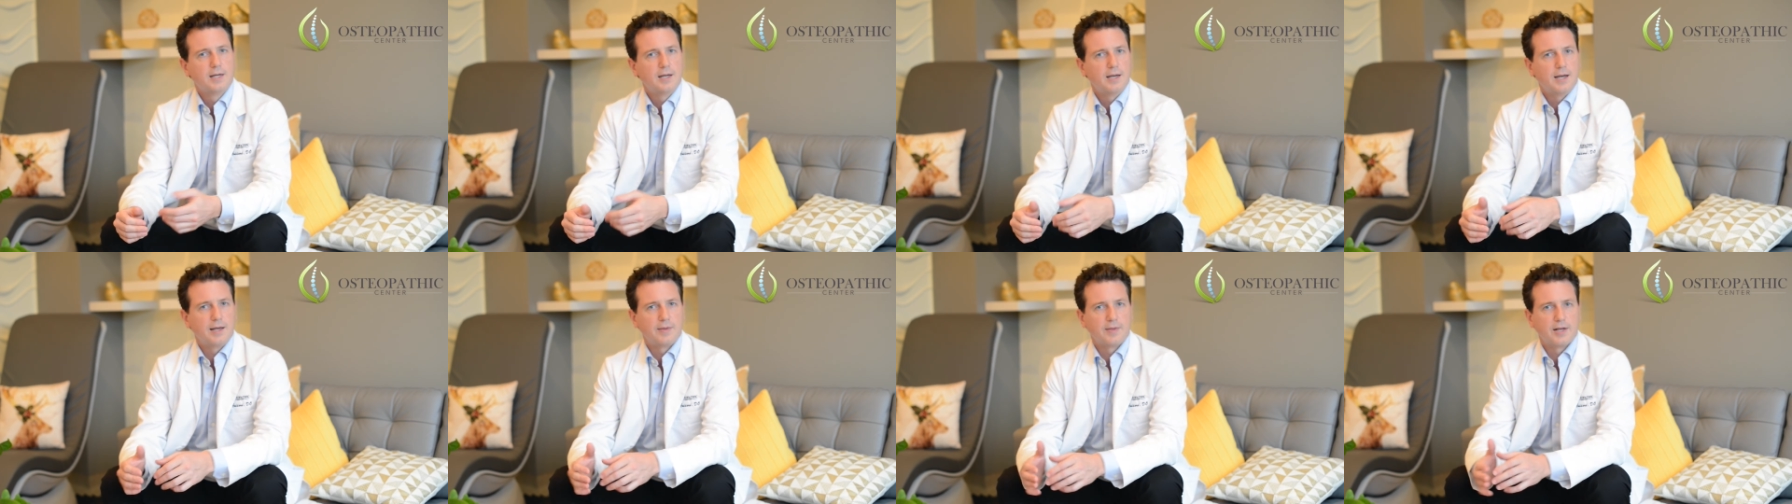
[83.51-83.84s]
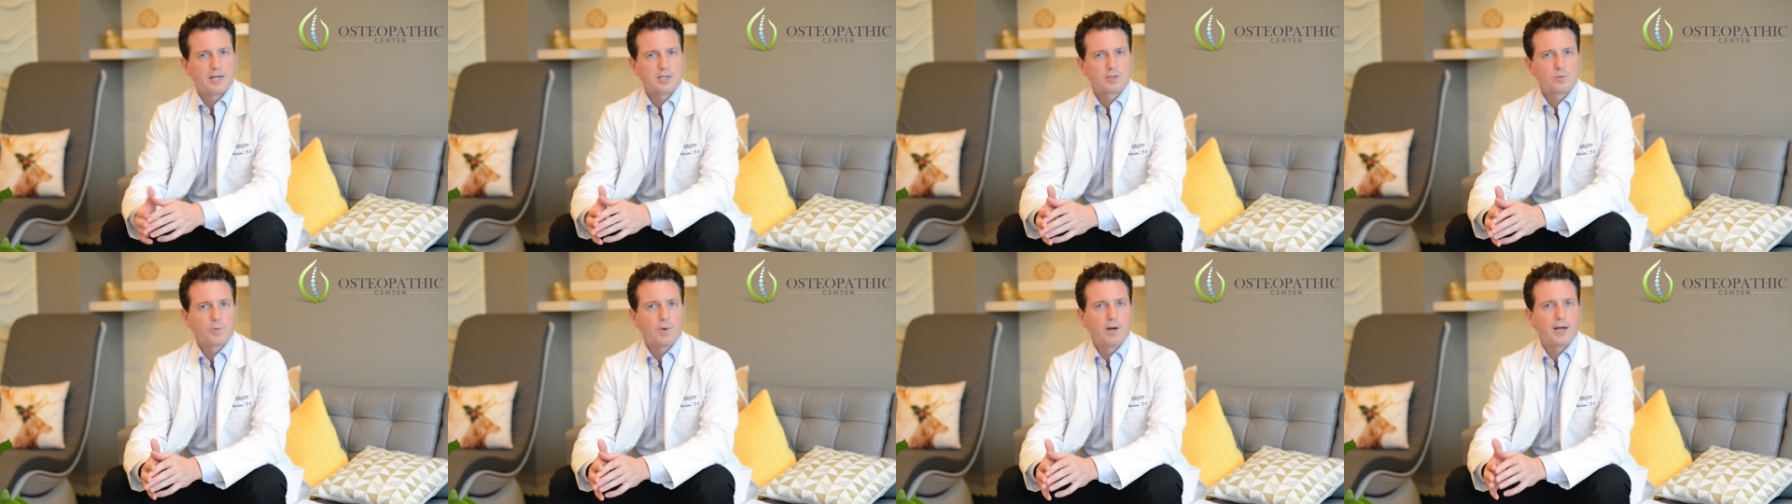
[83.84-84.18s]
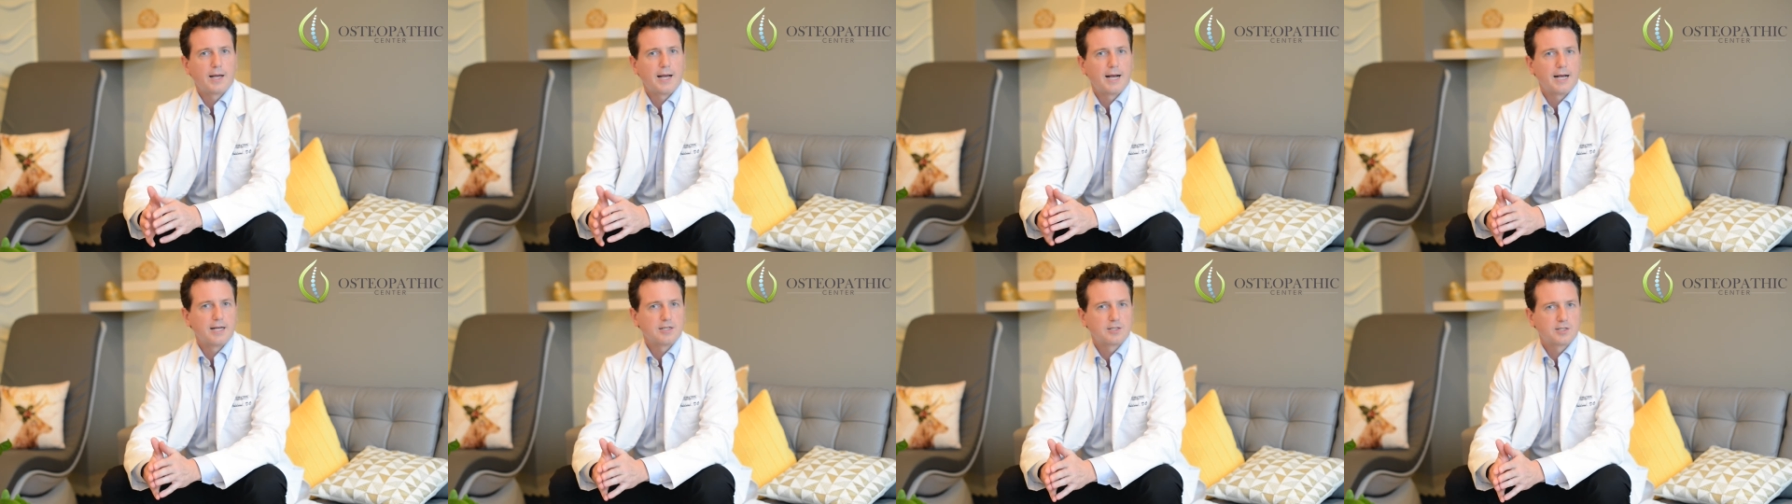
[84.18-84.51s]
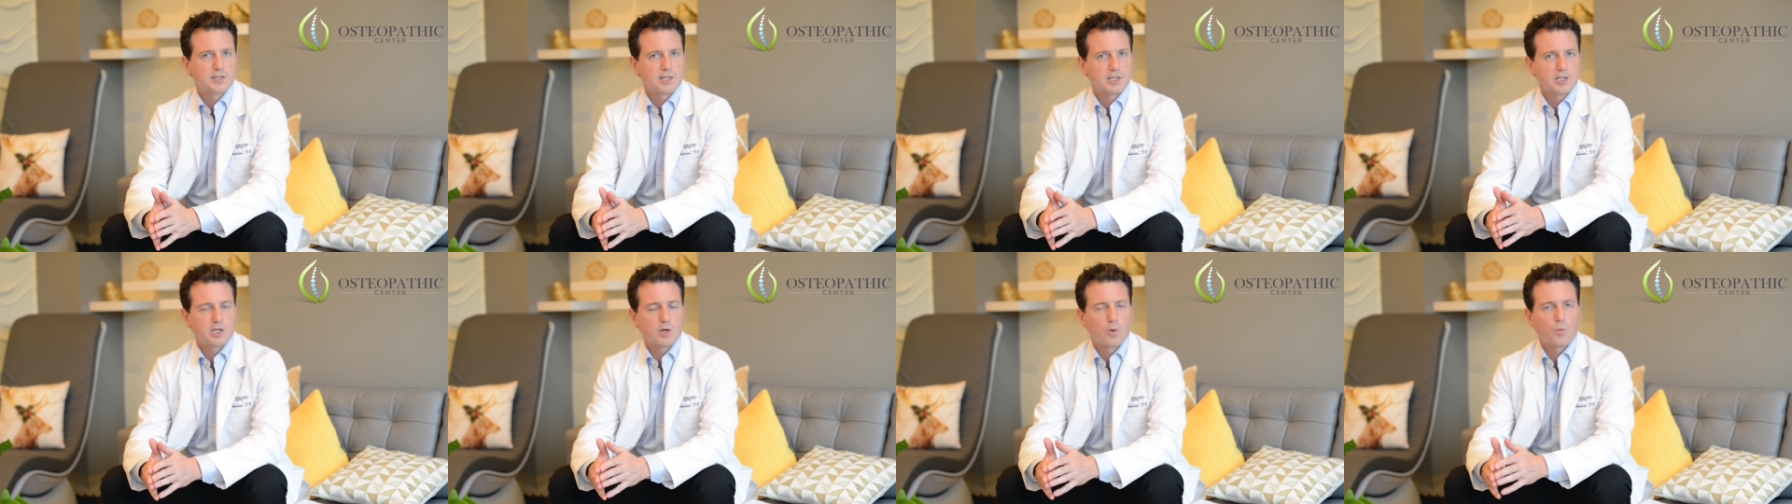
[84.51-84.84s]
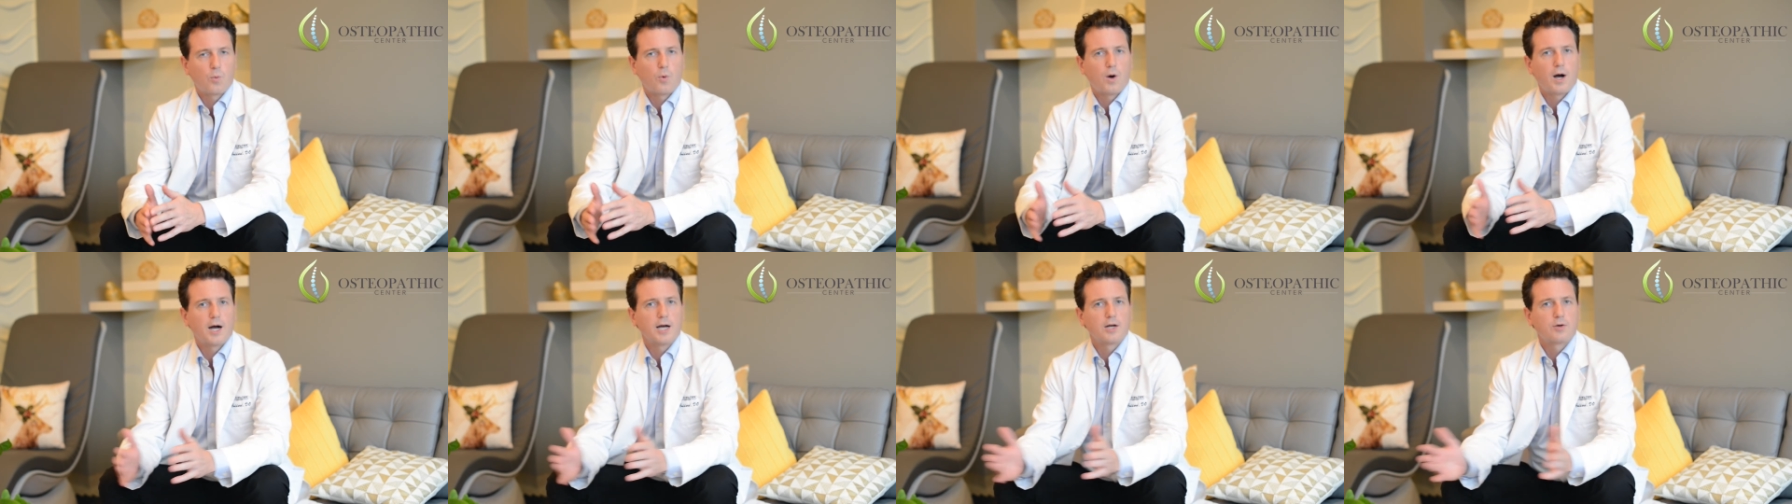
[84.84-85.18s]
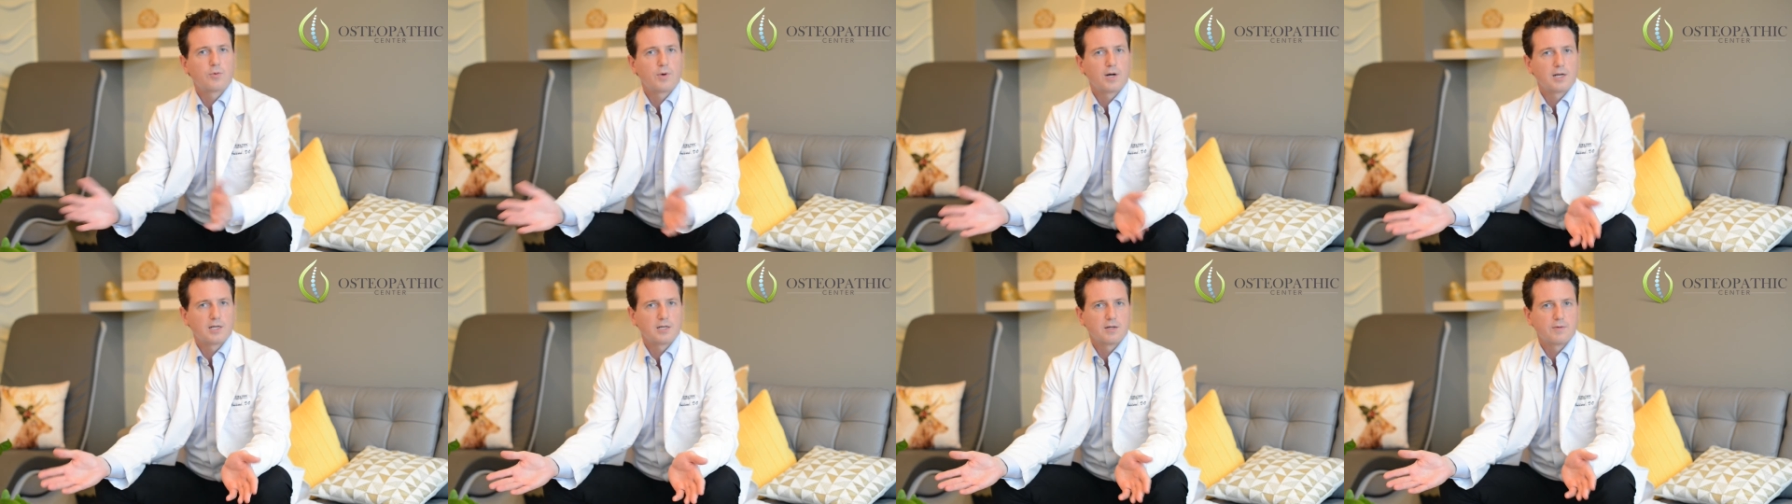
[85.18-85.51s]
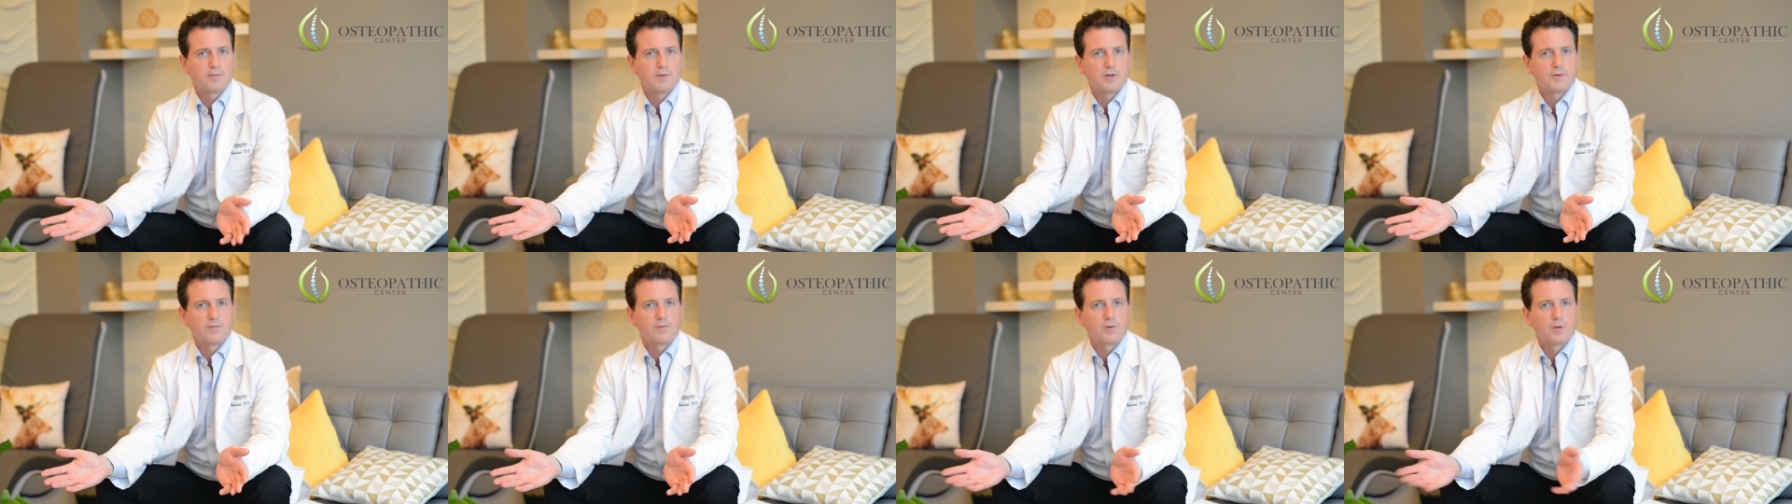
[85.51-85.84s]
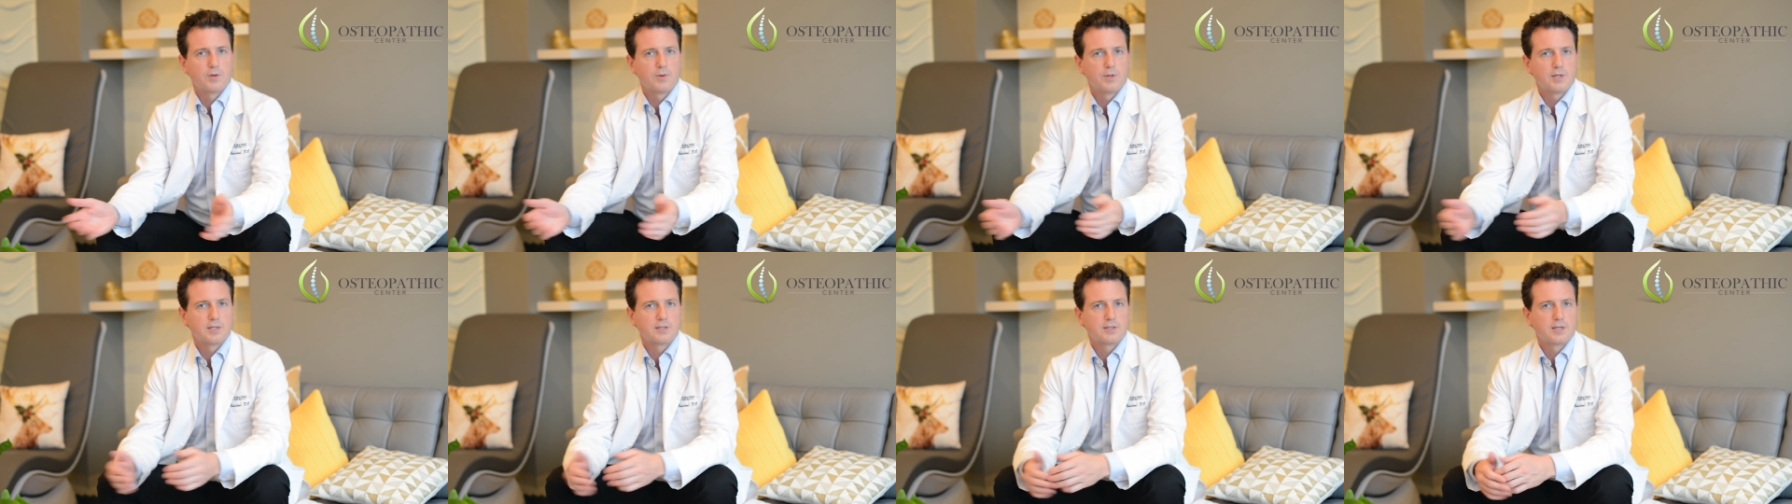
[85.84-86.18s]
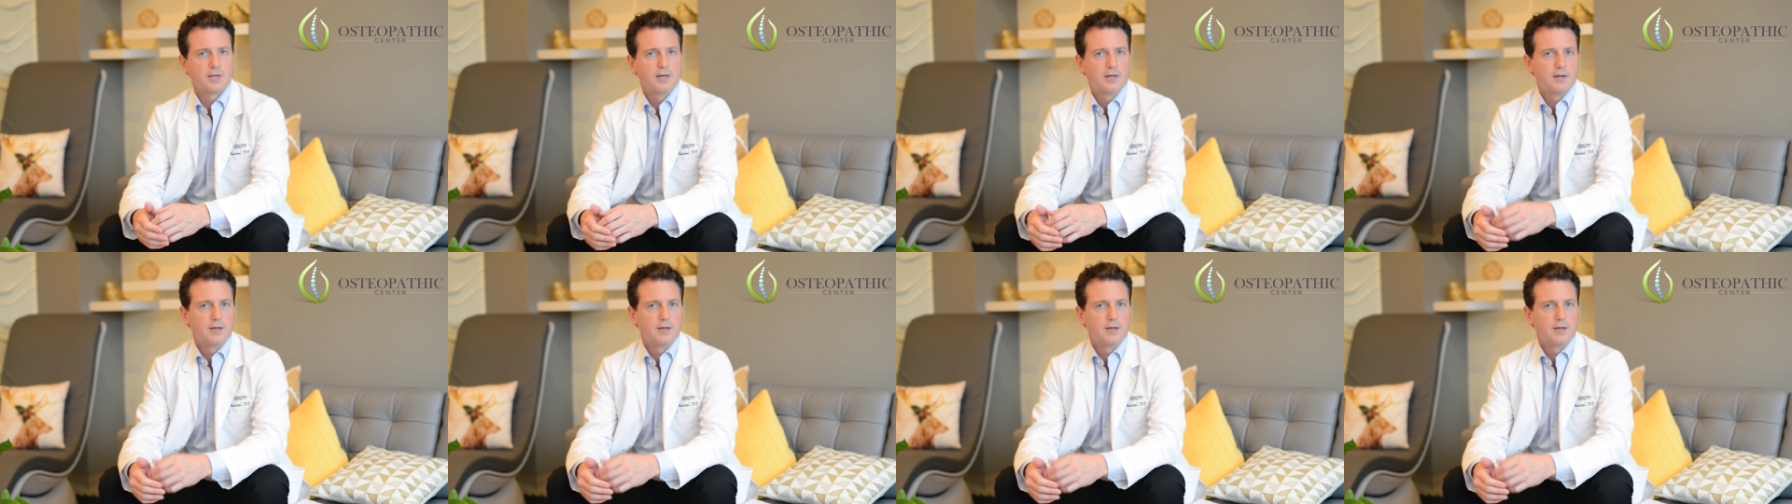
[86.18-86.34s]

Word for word: And that's why it has such a wide range of influence